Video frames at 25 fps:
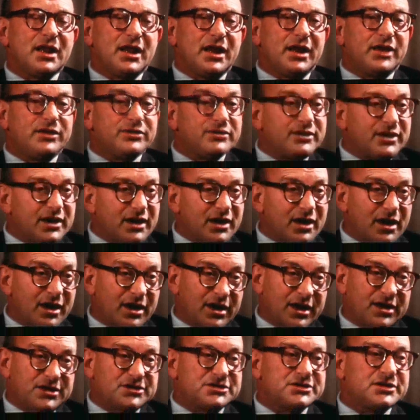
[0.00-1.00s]
and there I
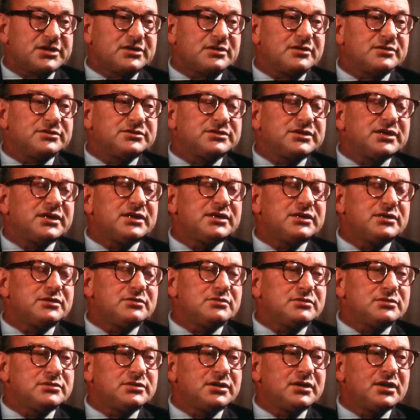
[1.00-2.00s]
actually
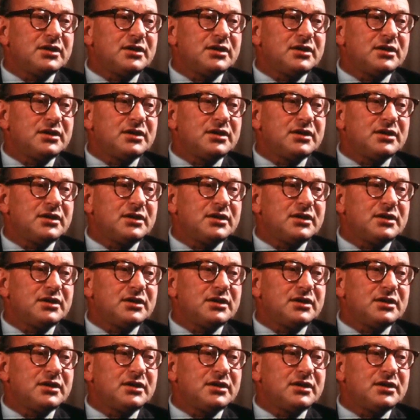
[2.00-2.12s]
continued